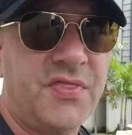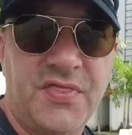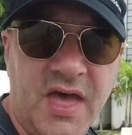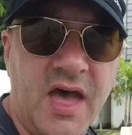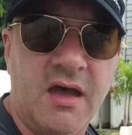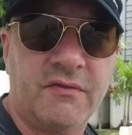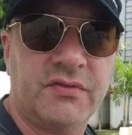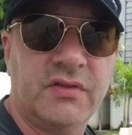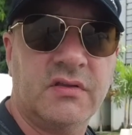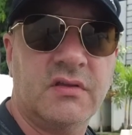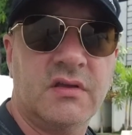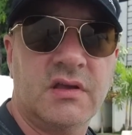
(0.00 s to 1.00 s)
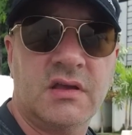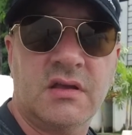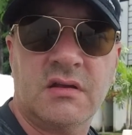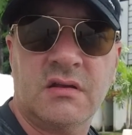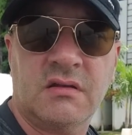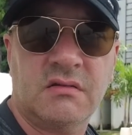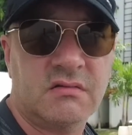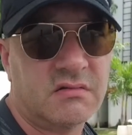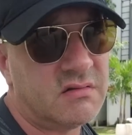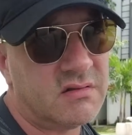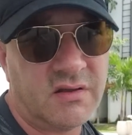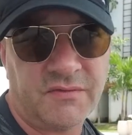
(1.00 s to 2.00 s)
theft. And
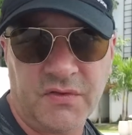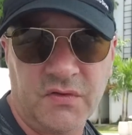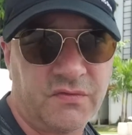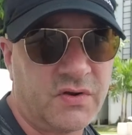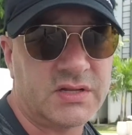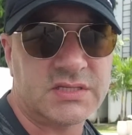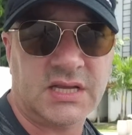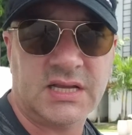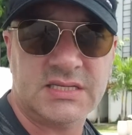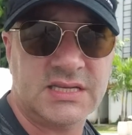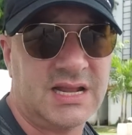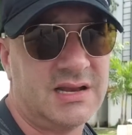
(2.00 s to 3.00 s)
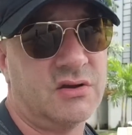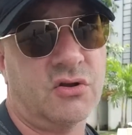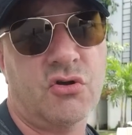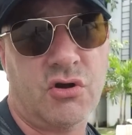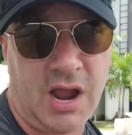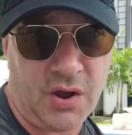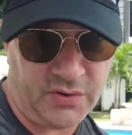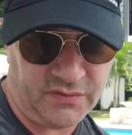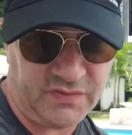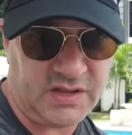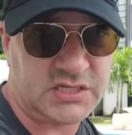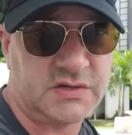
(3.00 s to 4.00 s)
a few friends, like I said, in crowded
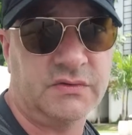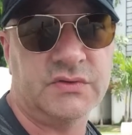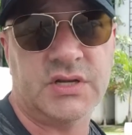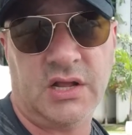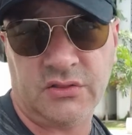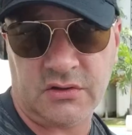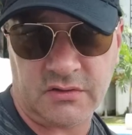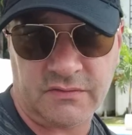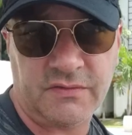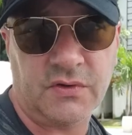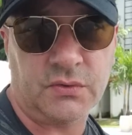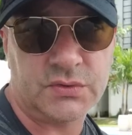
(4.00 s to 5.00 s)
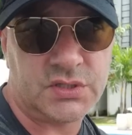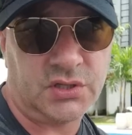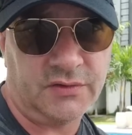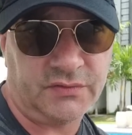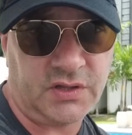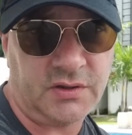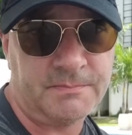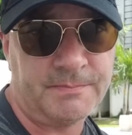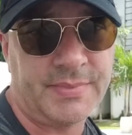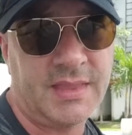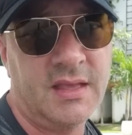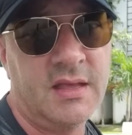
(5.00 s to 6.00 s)
festivals, got their phones lifted.
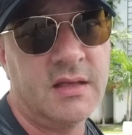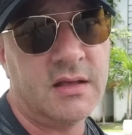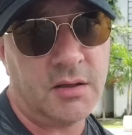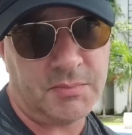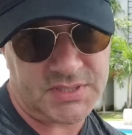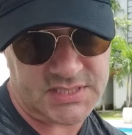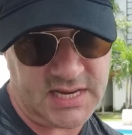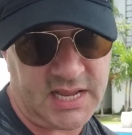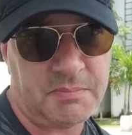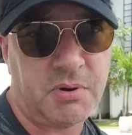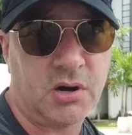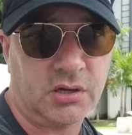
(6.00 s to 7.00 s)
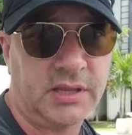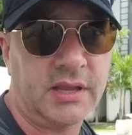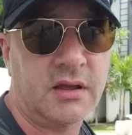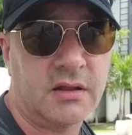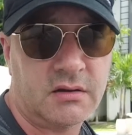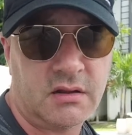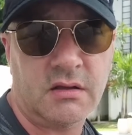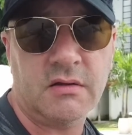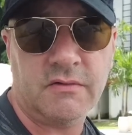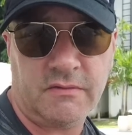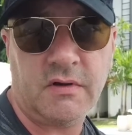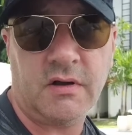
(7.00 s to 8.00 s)
A mistake partly on
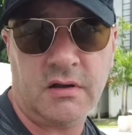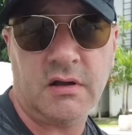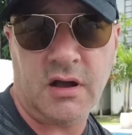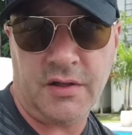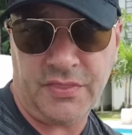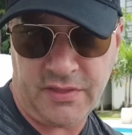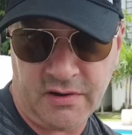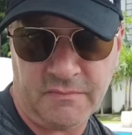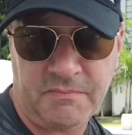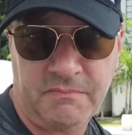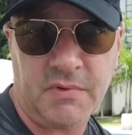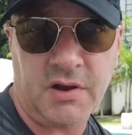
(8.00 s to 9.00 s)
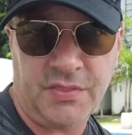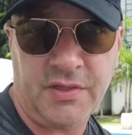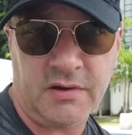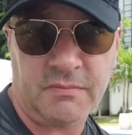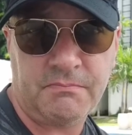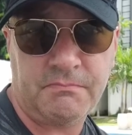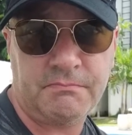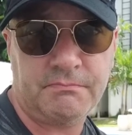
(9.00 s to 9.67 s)
their